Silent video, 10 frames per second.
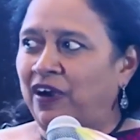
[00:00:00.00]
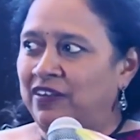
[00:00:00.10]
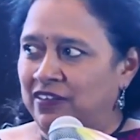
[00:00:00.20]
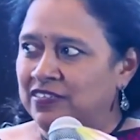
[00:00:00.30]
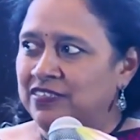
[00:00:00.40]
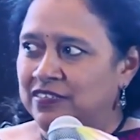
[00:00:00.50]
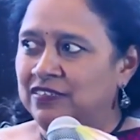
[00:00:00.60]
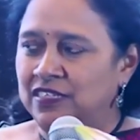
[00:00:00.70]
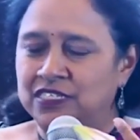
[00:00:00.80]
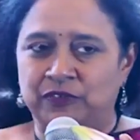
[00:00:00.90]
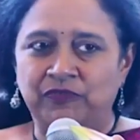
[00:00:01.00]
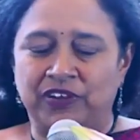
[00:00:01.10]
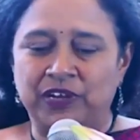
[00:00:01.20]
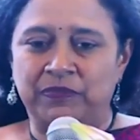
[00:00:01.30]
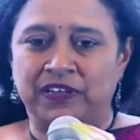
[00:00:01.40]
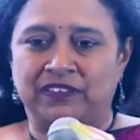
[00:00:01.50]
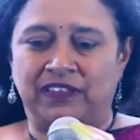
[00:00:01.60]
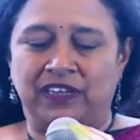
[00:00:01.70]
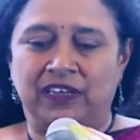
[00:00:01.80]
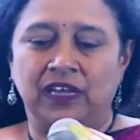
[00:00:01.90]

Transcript: partners. It's a very big thing.